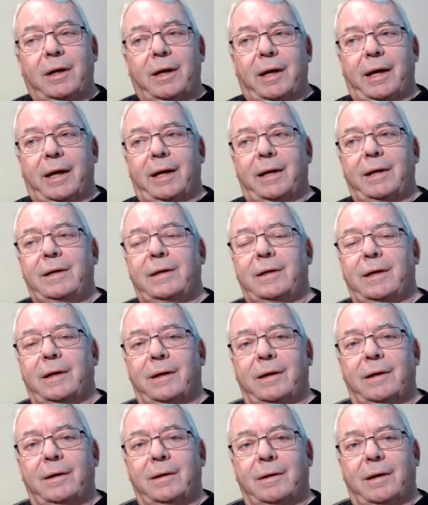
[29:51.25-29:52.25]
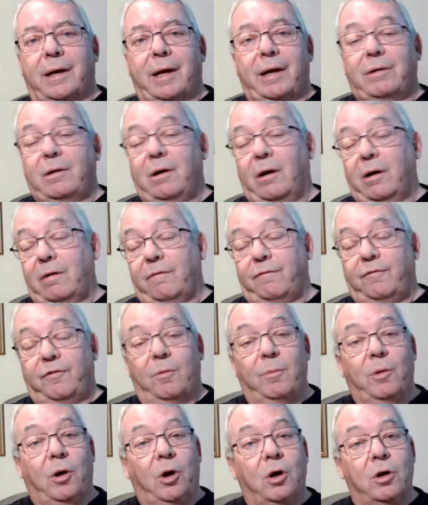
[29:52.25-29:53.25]
and uh, I got it
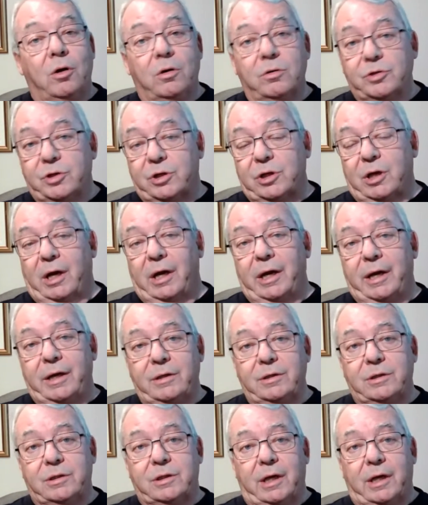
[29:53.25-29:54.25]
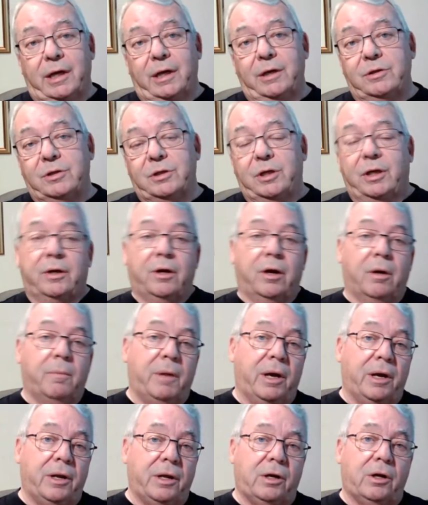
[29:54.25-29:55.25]
from all sides, as did our
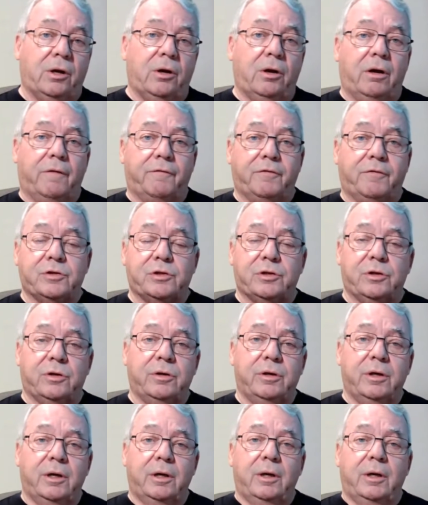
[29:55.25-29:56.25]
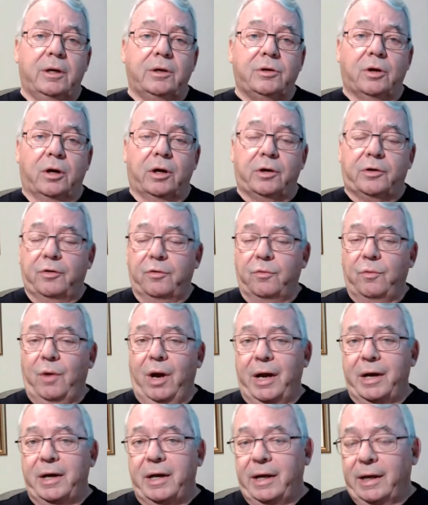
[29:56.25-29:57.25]
medical officer, Dr.
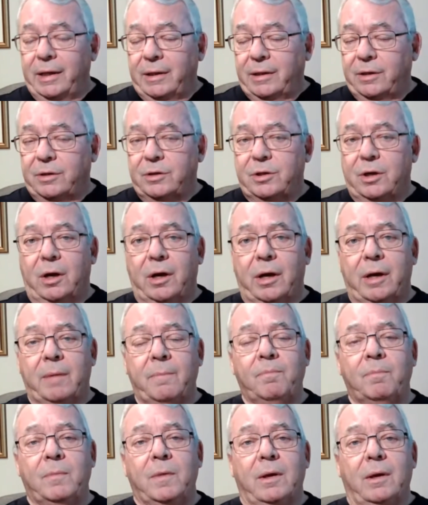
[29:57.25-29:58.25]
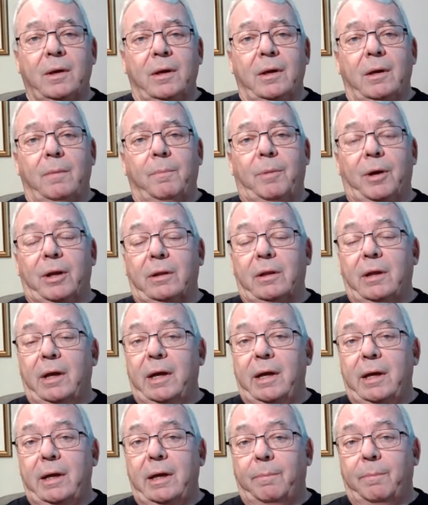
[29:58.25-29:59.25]
Riding at the time. But they